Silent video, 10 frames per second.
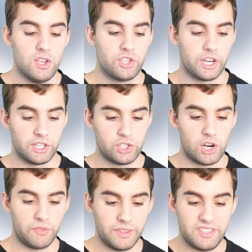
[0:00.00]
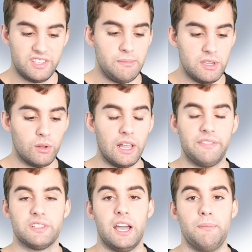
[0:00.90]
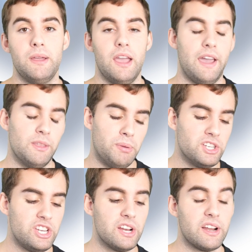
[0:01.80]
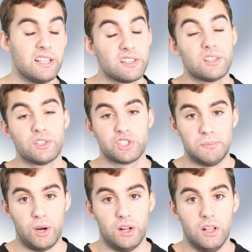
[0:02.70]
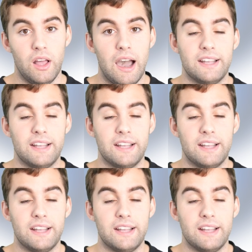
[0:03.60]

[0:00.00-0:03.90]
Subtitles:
So you're gonna start off with CBO lifetime, and the budget here is a little small.